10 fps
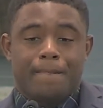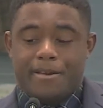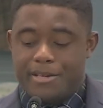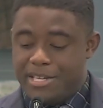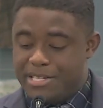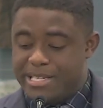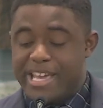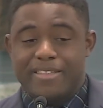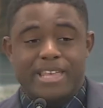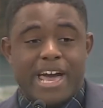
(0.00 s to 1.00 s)
is
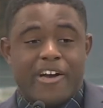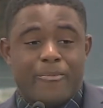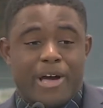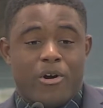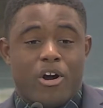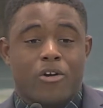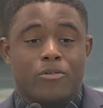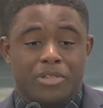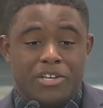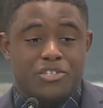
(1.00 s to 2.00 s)
saying that about our
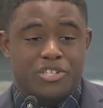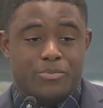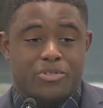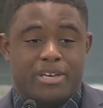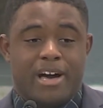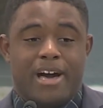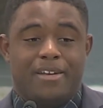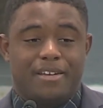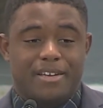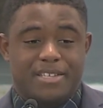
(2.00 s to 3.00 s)
relationship with God,
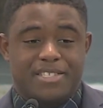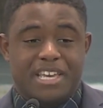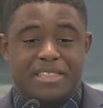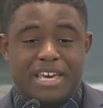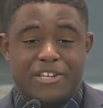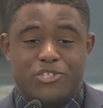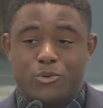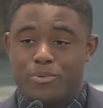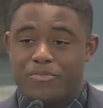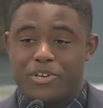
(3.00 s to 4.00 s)
saying that it's
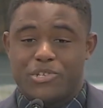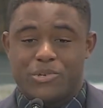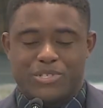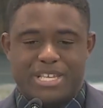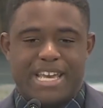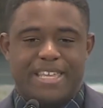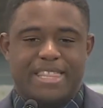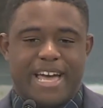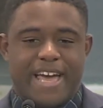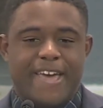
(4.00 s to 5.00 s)
superficial, saying
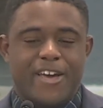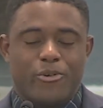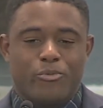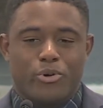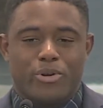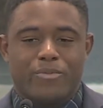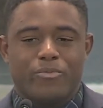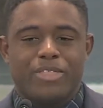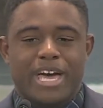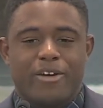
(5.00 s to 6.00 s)
that
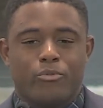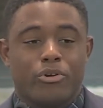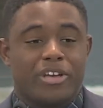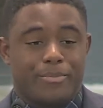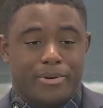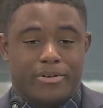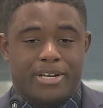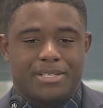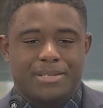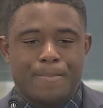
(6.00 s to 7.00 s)
we're
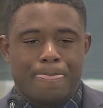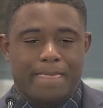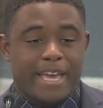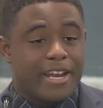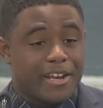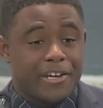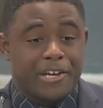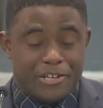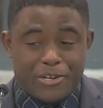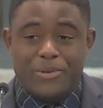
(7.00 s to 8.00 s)
hypocrites. That
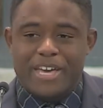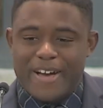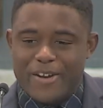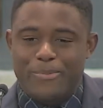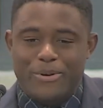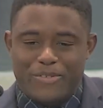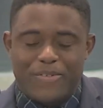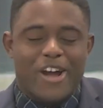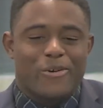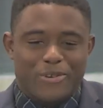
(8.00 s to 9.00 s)
ought to put a
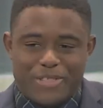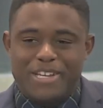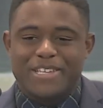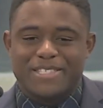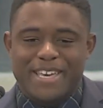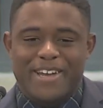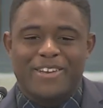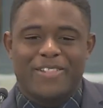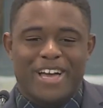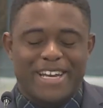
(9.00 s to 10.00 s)
fire within us. That ought
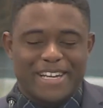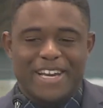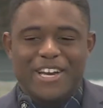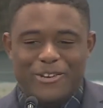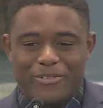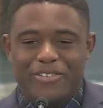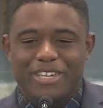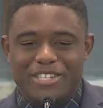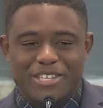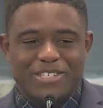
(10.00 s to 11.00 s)
to, like,
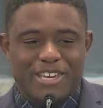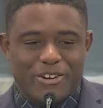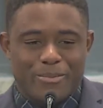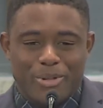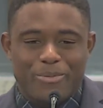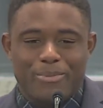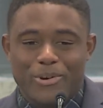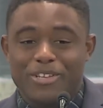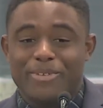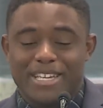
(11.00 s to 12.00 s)
really just get our blood
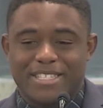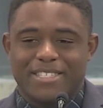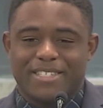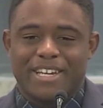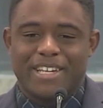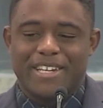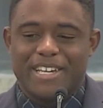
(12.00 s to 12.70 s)
burning, because it's like,